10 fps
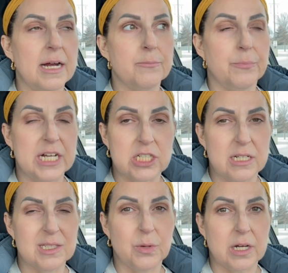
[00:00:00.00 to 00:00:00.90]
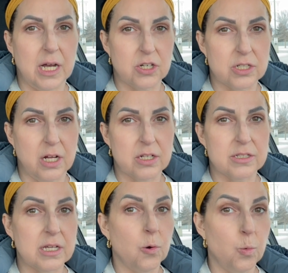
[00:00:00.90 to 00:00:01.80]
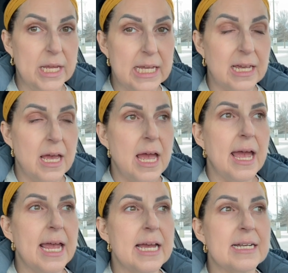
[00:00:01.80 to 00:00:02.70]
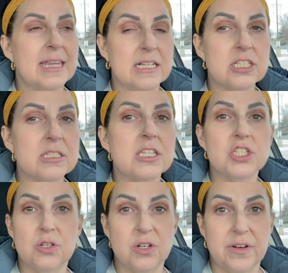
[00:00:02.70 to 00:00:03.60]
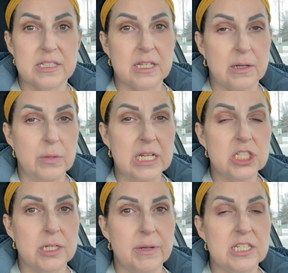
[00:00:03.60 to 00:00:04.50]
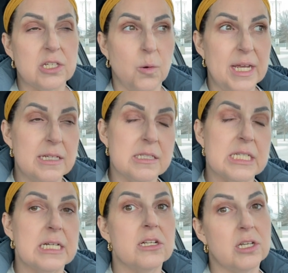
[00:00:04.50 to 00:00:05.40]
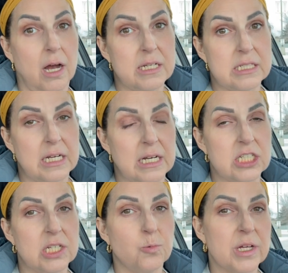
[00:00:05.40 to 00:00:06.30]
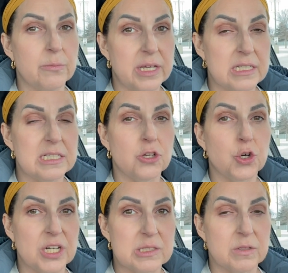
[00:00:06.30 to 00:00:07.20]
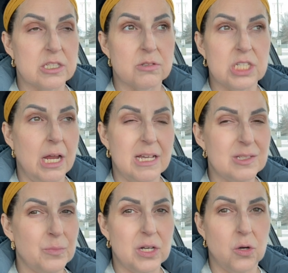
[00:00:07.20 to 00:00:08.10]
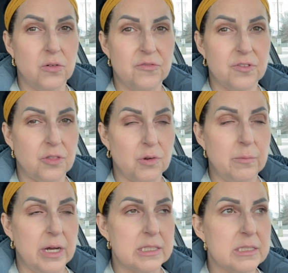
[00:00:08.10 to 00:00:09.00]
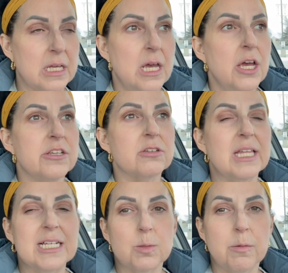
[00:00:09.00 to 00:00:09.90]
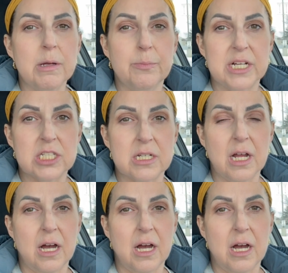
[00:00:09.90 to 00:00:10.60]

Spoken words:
budget is about $100 a week. And that's just the two of us, like me and Jimmy. Zoe is still dog sitting and she will be until Christmas. So she hasn't been home for 3 months. So that's what we budget